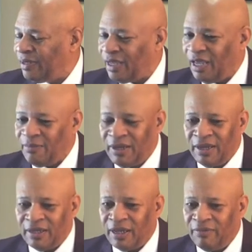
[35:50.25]

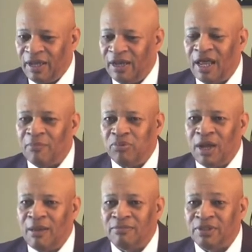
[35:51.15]
Amen. I've had a lot of
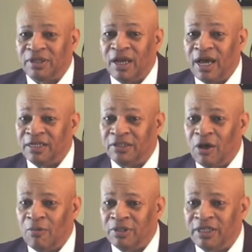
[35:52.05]
problems, but God has
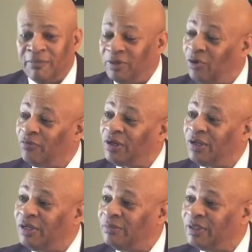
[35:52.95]
always helped me to
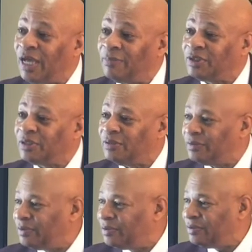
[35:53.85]
overcome the obstacles.